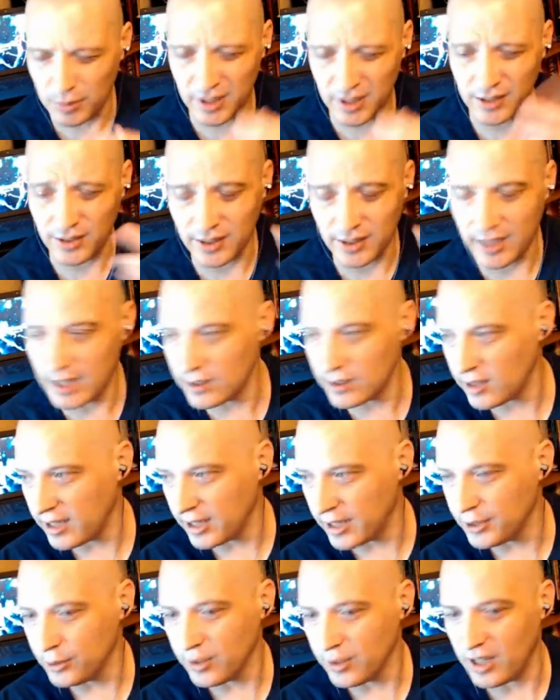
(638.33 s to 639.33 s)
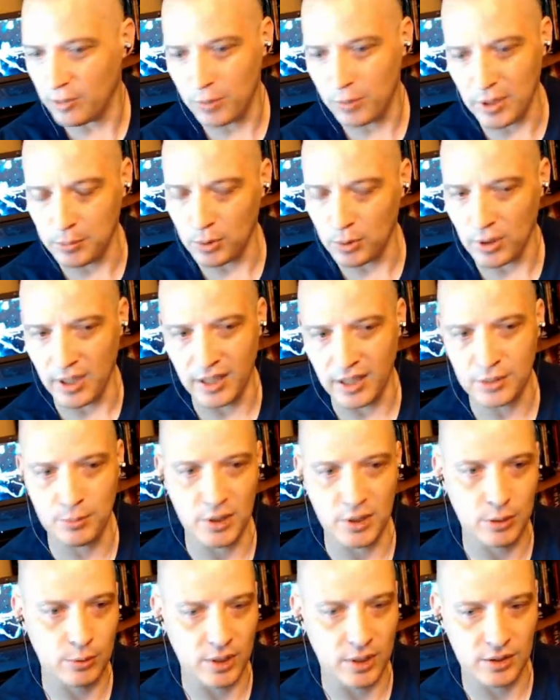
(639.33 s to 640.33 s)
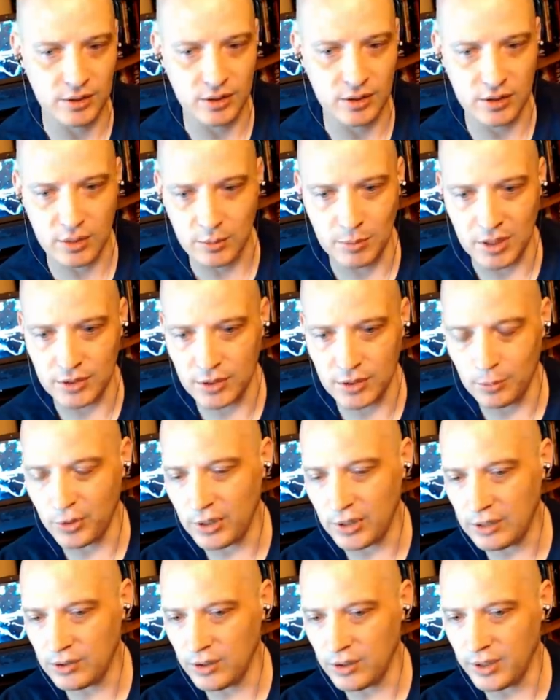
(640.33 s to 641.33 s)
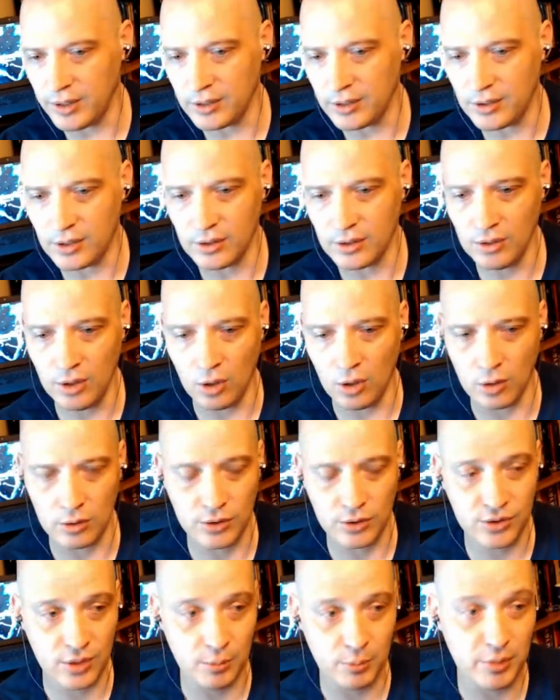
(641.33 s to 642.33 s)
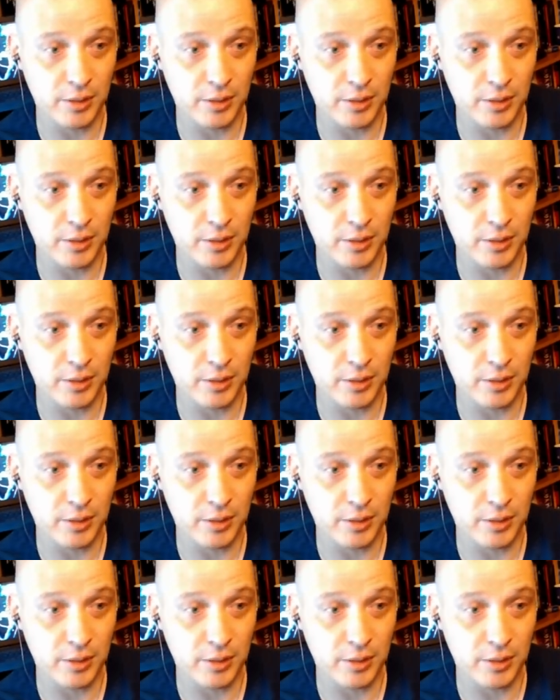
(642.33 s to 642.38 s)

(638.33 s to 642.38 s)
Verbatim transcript: that because occasionally I do have people ask me questions about some of these Linux installers.